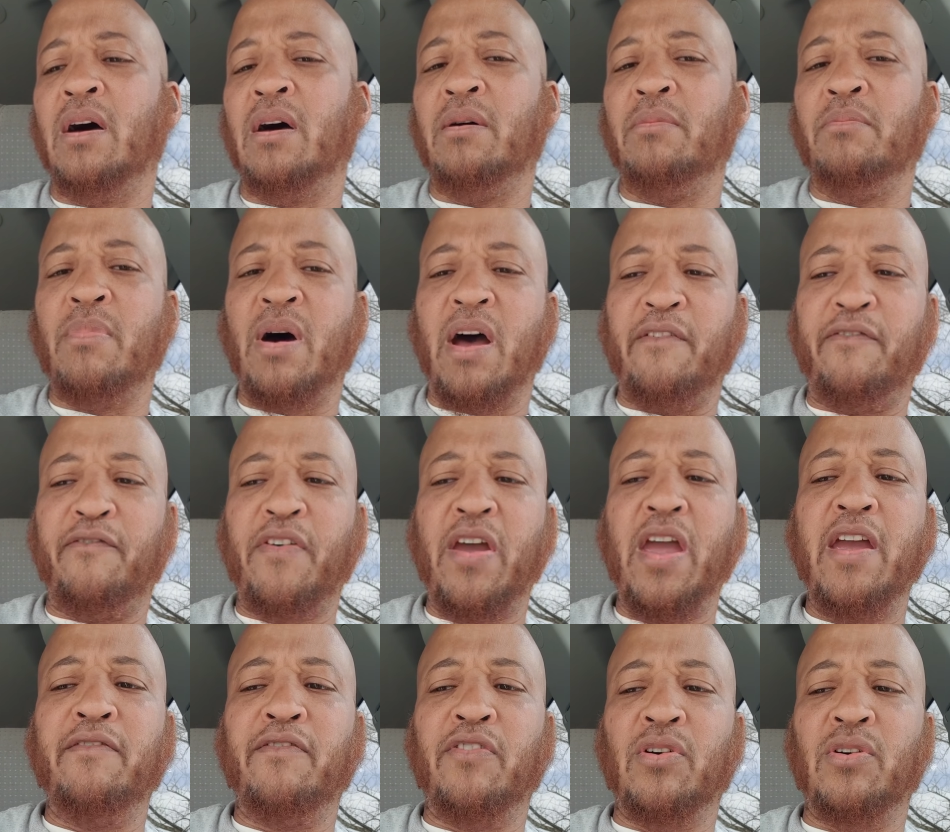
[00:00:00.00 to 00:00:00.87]
my
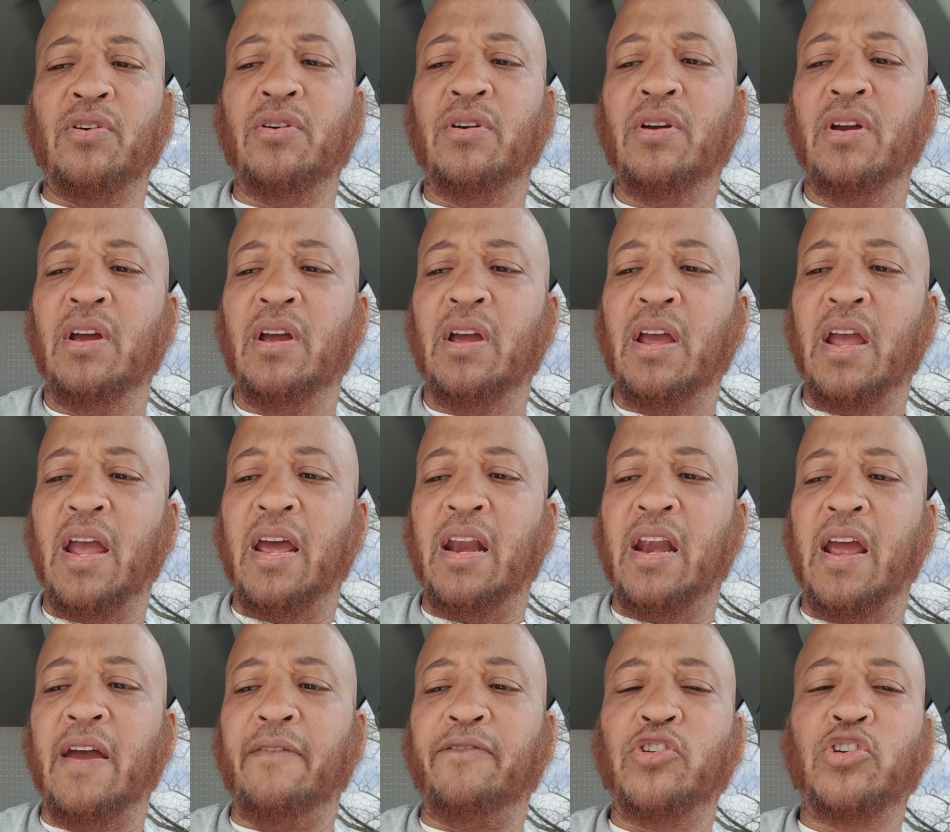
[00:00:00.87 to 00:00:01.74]
favor,
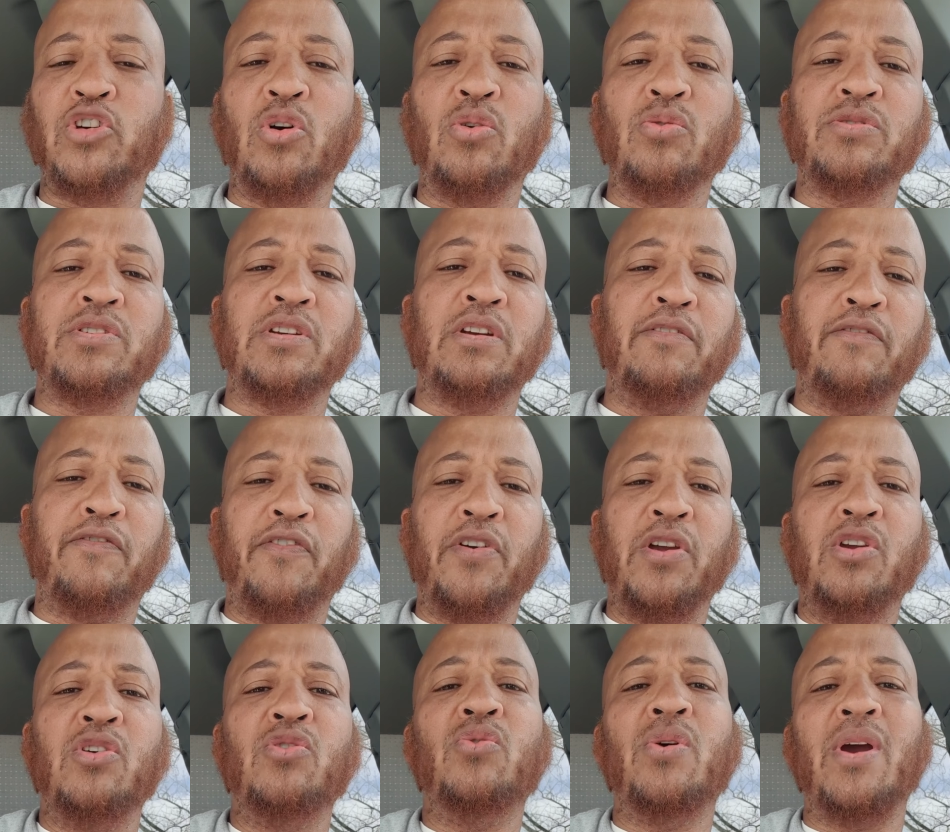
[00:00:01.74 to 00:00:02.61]
and have chosen for
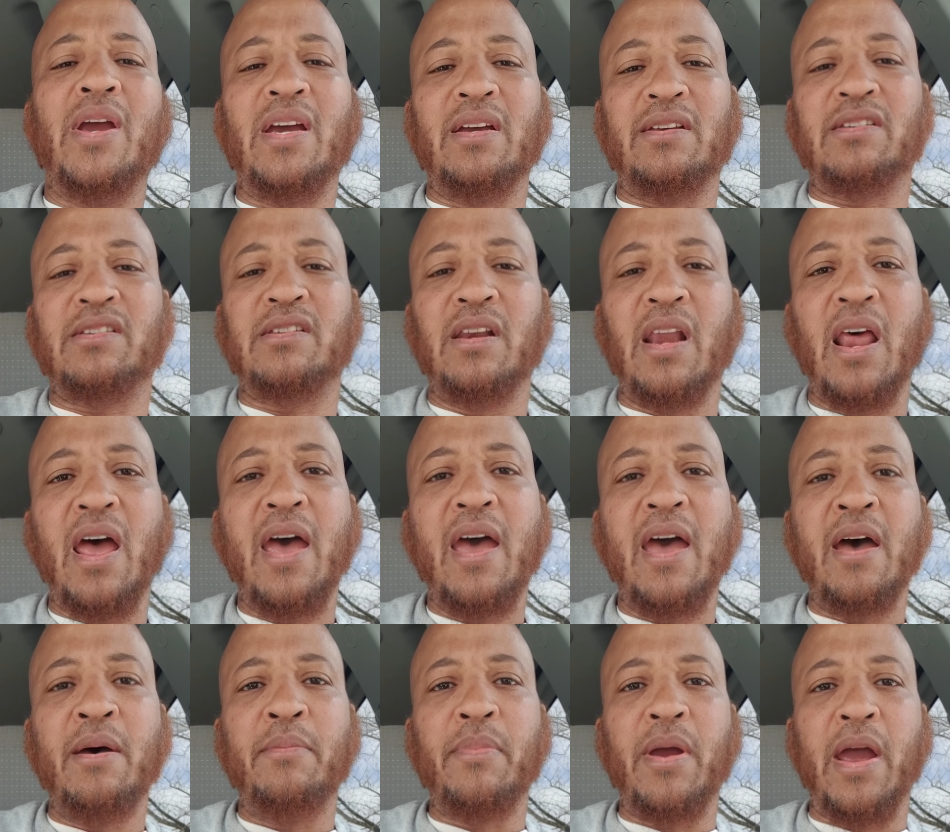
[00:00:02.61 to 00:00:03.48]
you
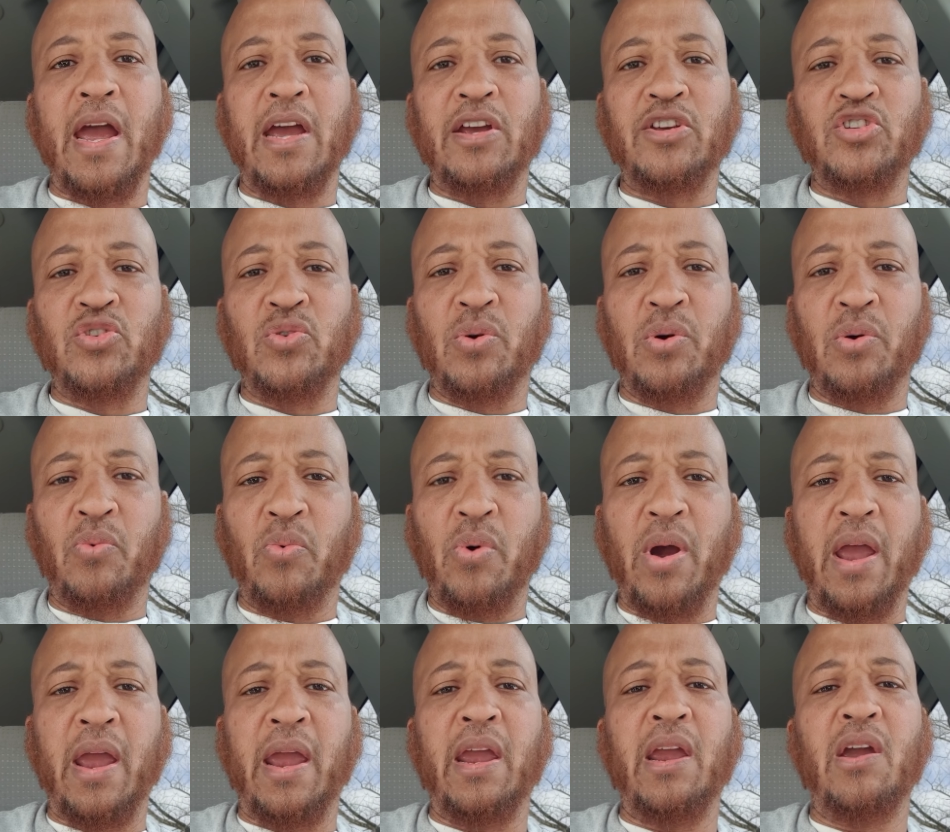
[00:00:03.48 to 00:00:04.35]
Islam as your
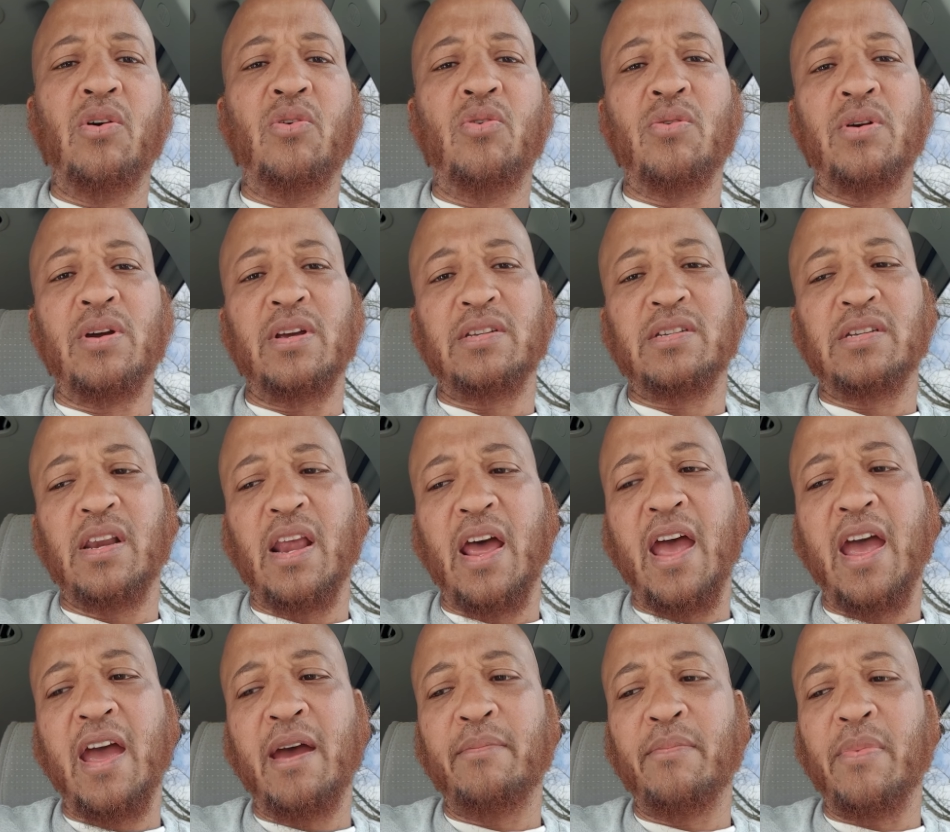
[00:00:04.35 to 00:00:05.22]
way, or
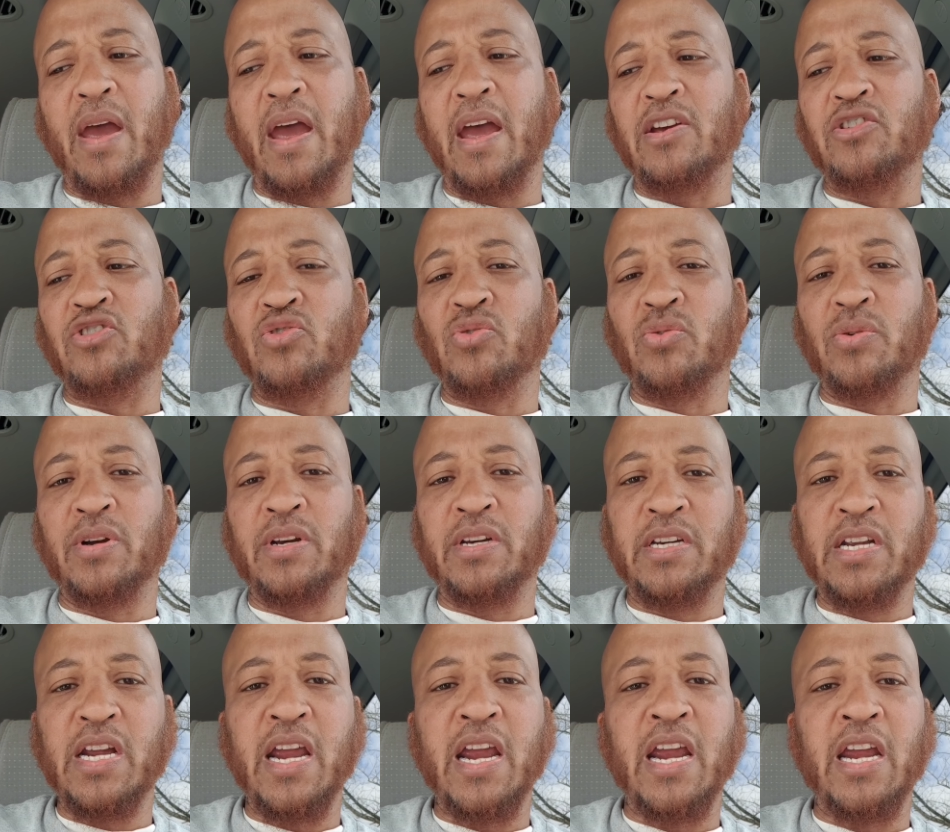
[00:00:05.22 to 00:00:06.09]
Islam as your
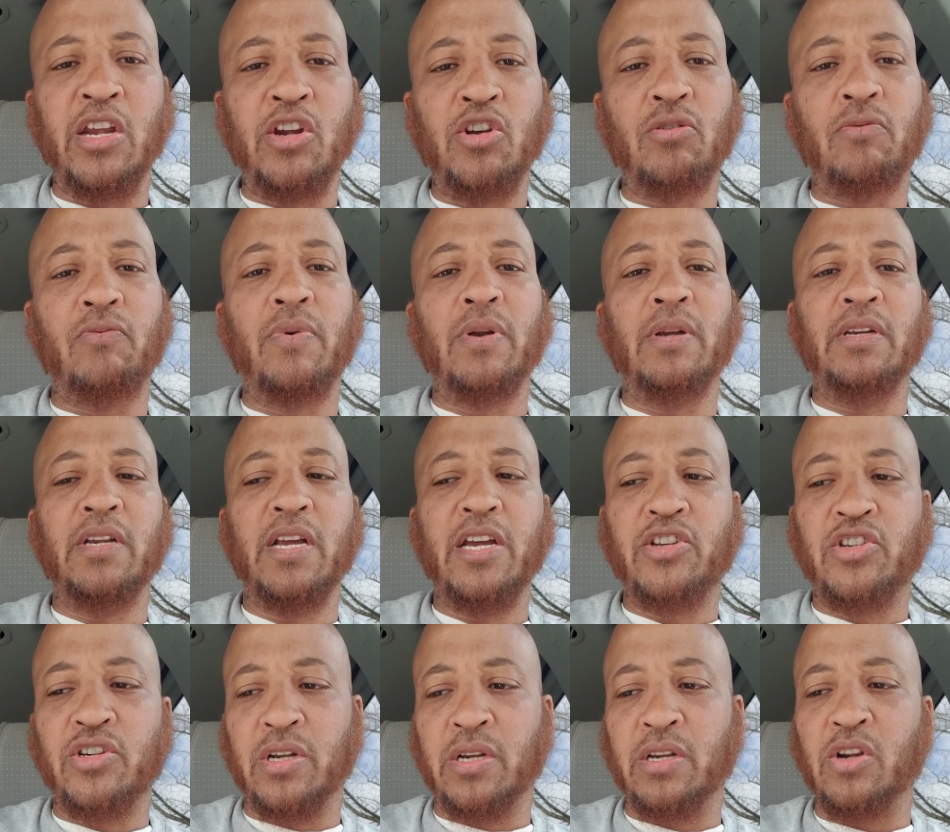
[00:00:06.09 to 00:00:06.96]
deen, your
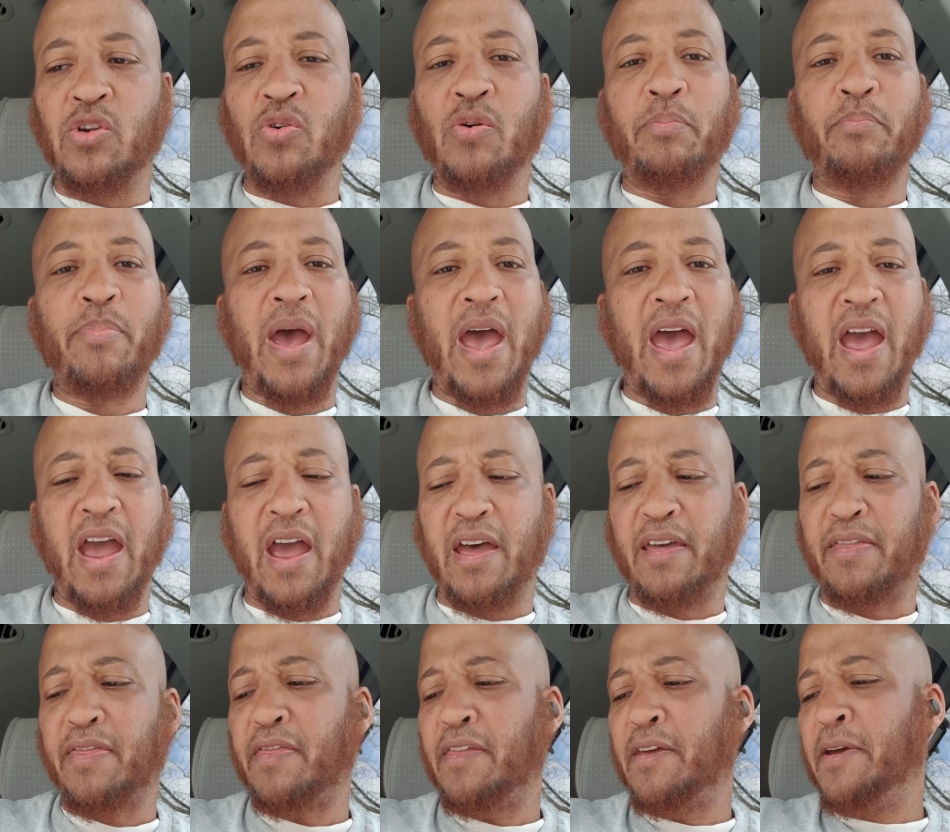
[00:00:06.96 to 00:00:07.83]
religion, your
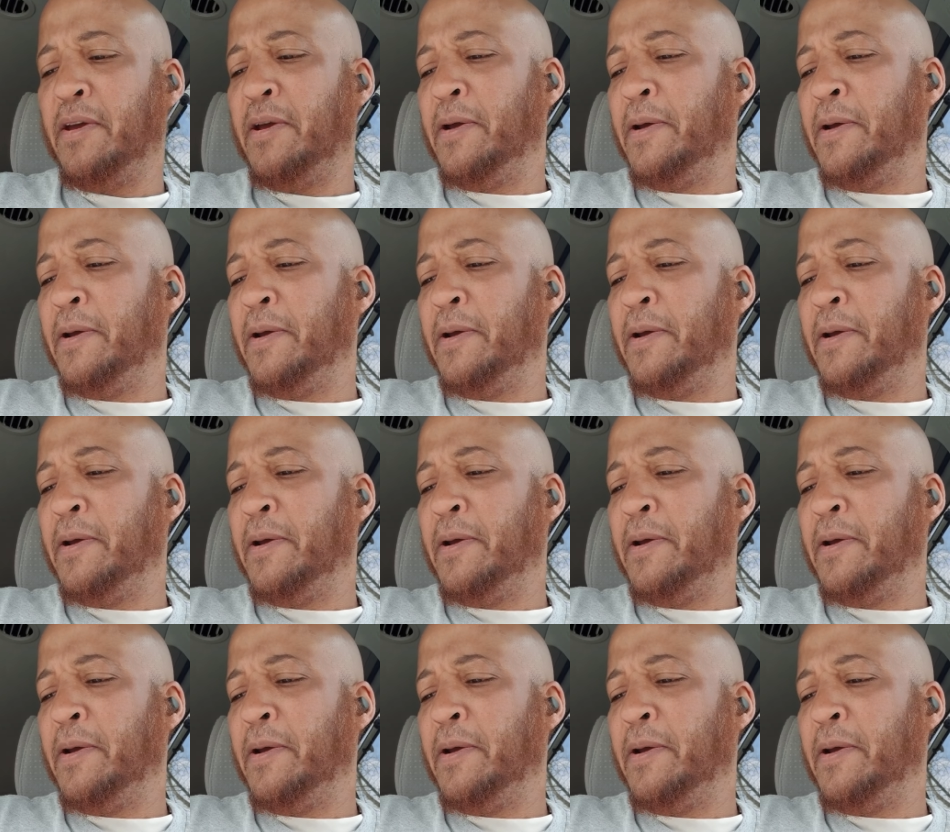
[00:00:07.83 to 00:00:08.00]
path.